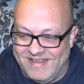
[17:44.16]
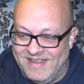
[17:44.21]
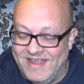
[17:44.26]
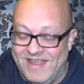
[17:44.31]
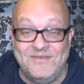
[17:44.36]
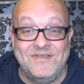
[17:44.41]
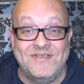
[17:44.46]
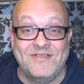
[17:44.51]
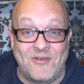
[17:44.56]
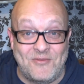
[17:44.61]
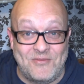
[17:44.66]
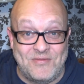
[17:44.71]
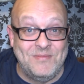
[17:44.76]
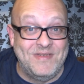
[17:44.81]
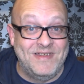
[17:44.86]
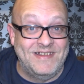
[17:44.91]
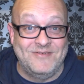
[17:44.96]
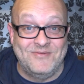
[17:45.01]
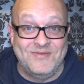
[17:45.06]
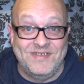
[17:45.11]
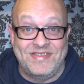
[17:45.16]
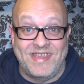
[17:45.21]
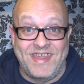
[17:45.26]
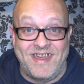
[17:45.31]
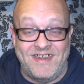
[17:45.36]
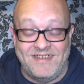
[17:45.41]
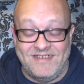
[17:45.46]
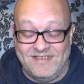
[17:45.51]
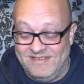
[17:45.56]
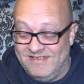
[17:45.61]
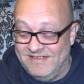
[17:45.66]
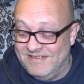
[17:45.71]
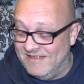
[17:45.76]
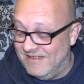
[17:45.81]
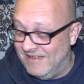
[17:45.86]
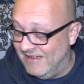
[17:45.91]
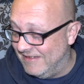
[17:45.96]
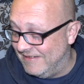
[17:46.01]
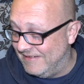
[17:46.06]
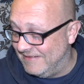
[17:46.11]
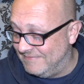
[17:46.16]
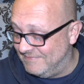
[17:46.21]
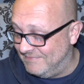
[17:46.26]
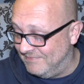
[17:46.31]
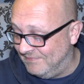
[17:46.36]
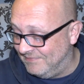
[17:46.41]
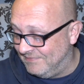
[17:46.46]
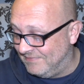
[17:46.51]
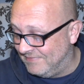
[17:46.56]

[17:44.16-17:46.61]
If you're not familiar with that, um,